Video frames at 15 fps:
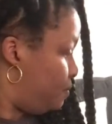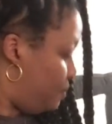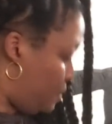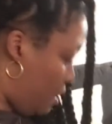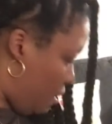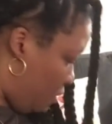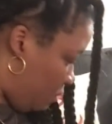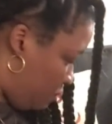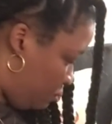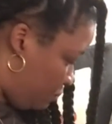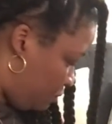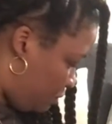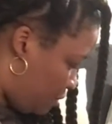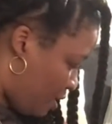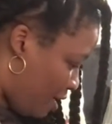Oh,
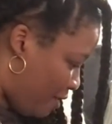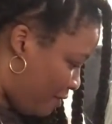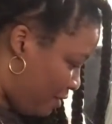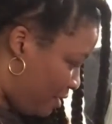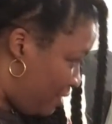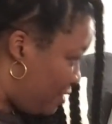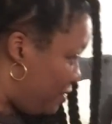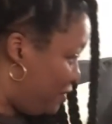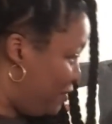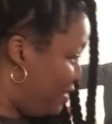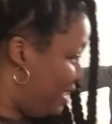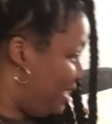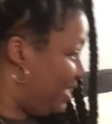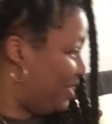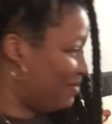sorry. You
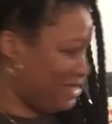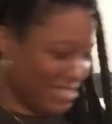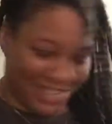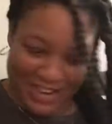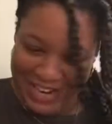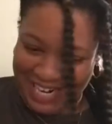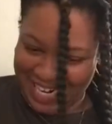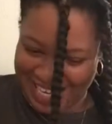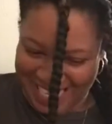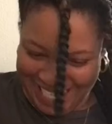mean, I'm sorry.